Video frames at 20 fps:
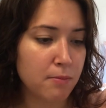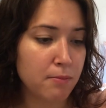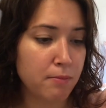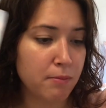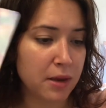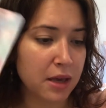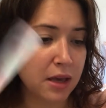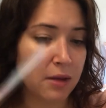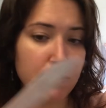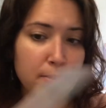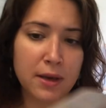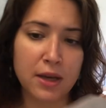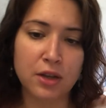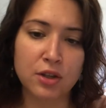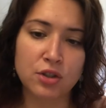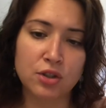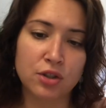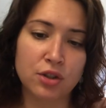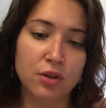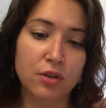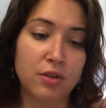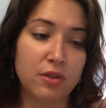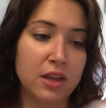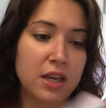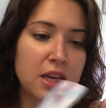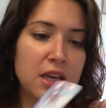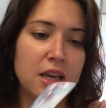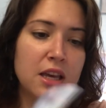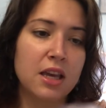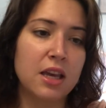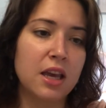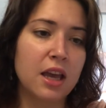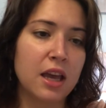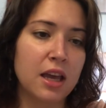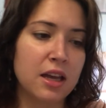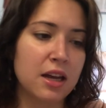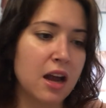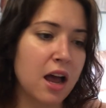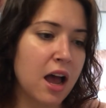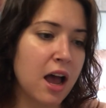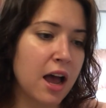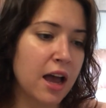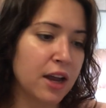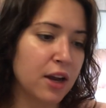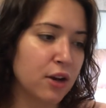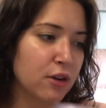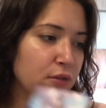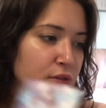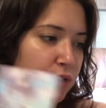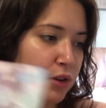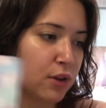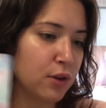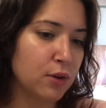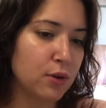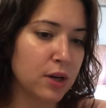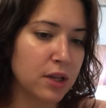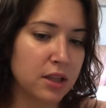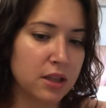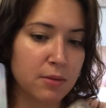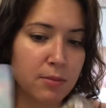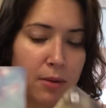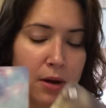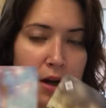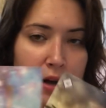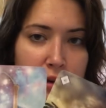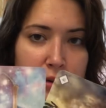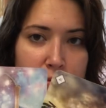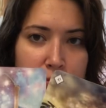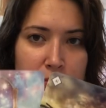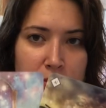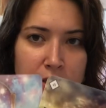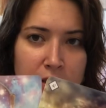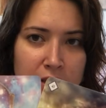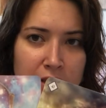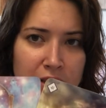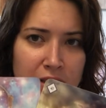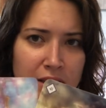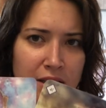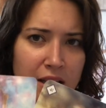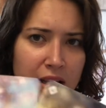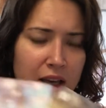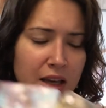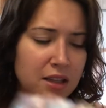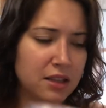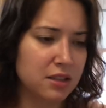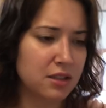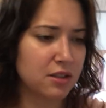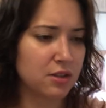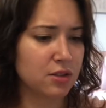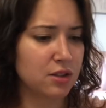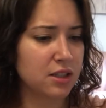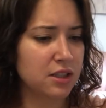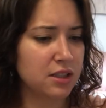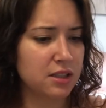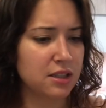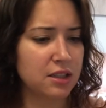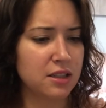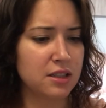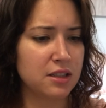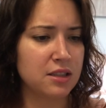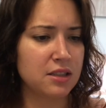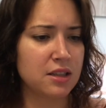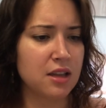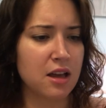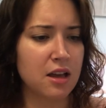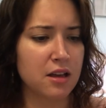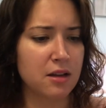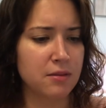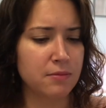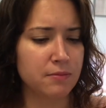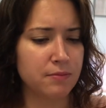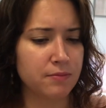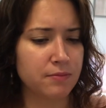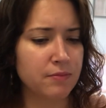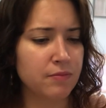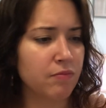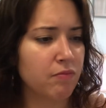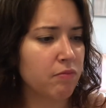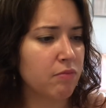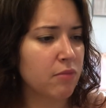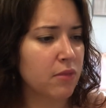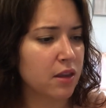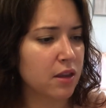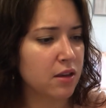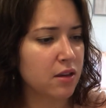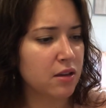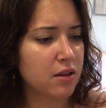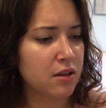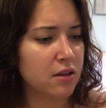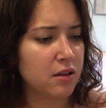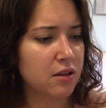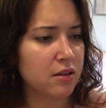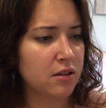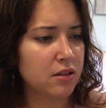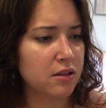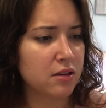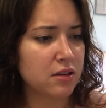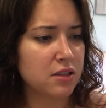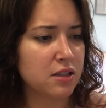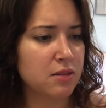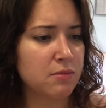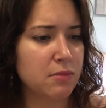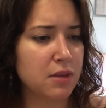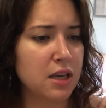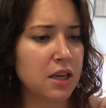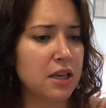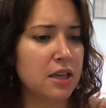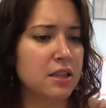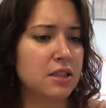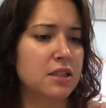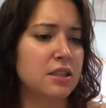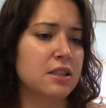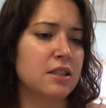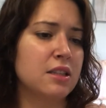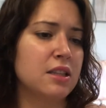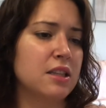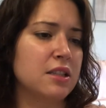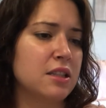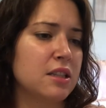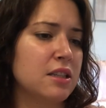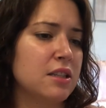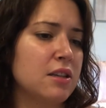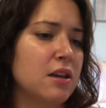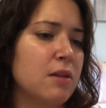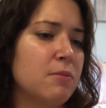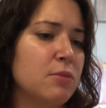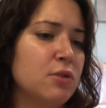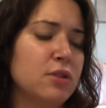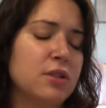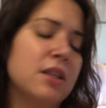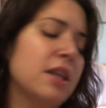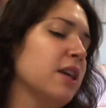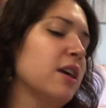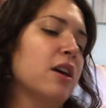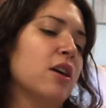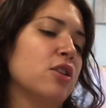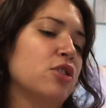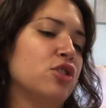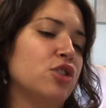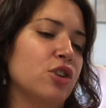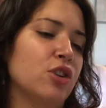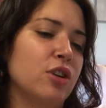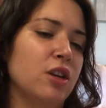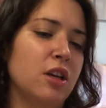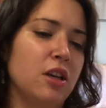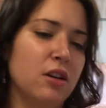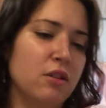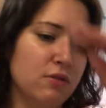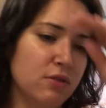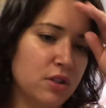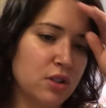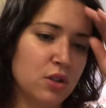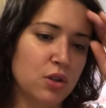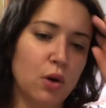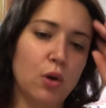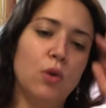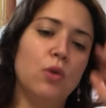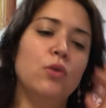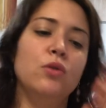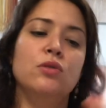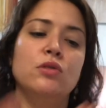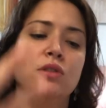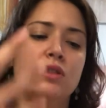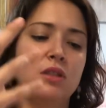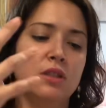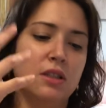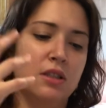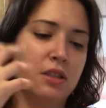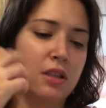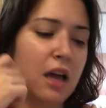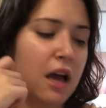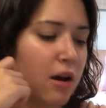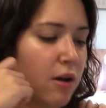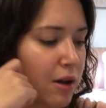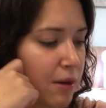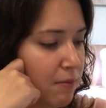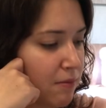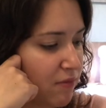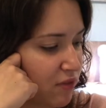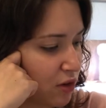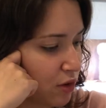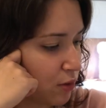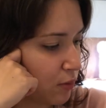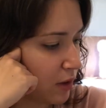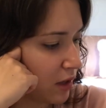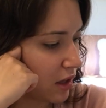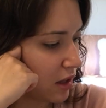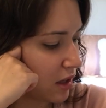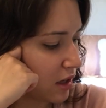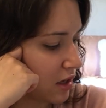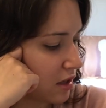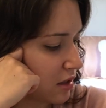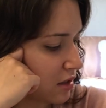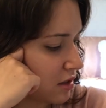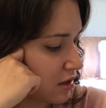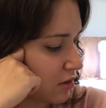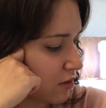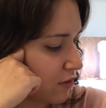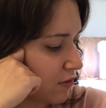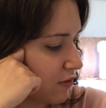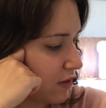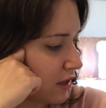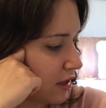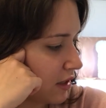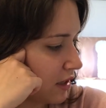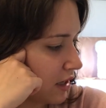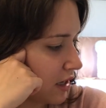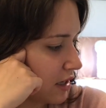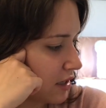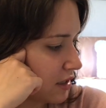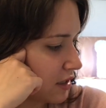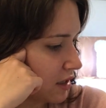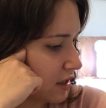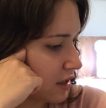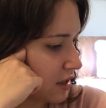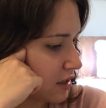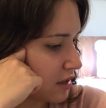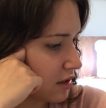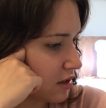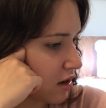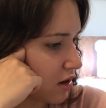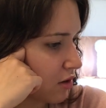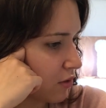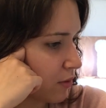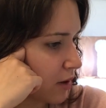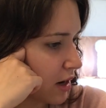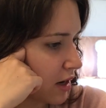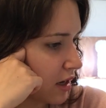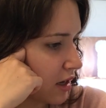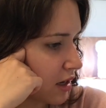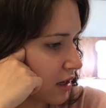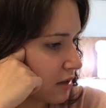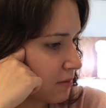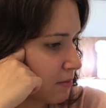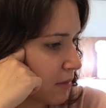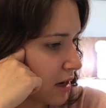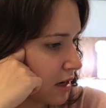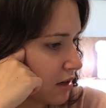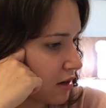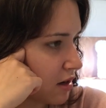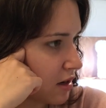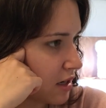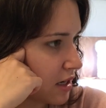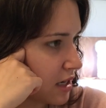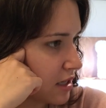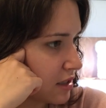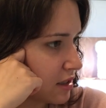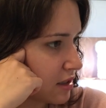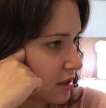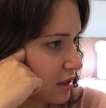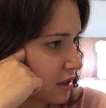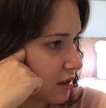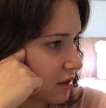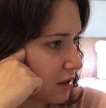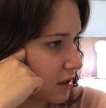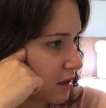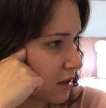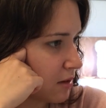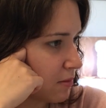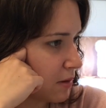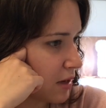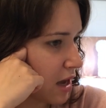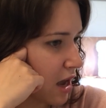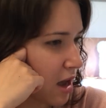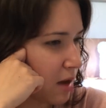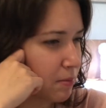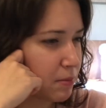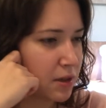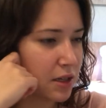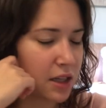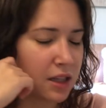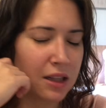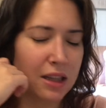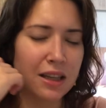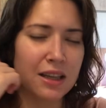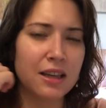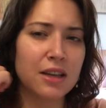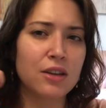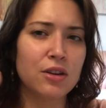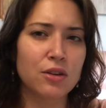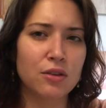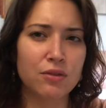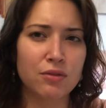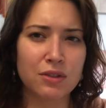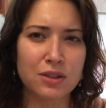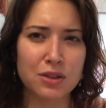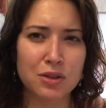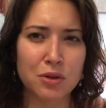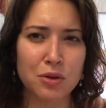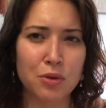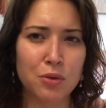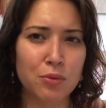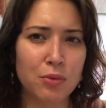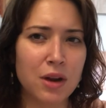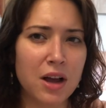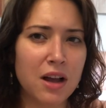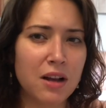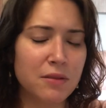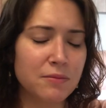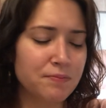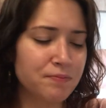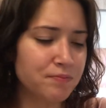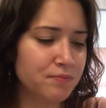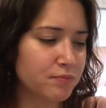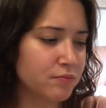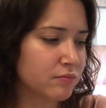big picture thinking and a higher view at the bottom. Okay, so this is um to me it's this is almost like a journey of souls is how I'm viewing this or feeling into this already. It might not necessarily be happening like in your physical realm.